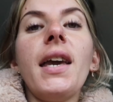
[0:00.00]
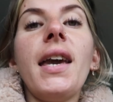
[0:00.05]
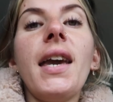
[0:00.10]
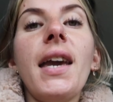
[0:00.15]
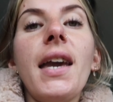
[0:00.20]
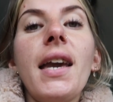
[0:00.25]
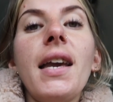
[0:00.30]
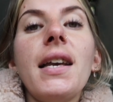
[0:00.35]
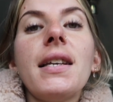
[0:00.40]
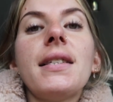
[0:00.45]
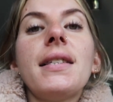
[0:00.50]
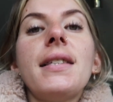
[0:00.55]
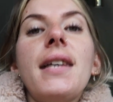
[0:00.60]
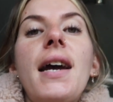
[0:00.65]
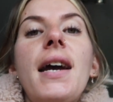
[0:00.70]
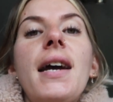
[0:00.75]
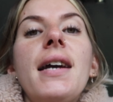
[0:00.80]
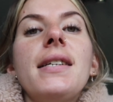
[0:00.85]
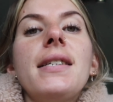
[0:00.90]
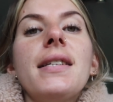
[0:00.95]
he
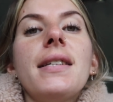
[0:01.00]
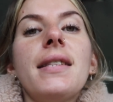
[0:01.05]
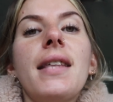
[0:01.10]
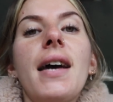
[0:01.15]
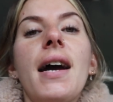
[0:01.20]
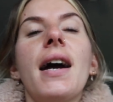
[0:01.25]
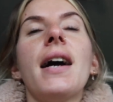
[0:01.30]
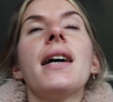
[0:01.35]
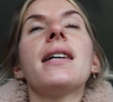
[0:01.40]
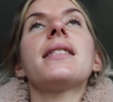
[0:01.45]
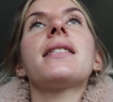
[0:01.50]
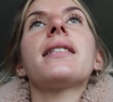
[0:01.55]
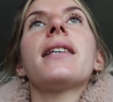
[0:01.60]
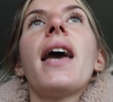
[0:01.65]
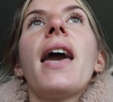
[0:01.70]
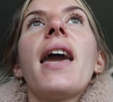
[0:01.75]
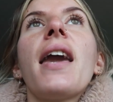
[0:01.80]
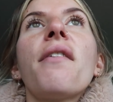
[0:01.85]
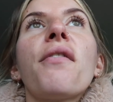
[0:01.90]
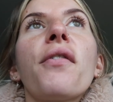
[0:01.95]
said that
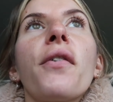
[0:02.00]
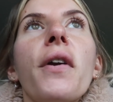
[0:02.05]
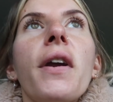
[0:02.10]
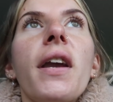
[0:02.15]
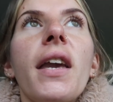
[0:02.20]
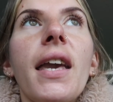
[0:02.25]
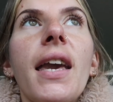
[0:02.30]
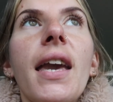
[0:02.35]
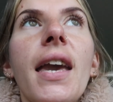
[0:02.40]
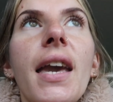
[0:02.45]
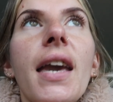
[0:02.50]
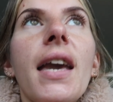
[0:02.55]
Avery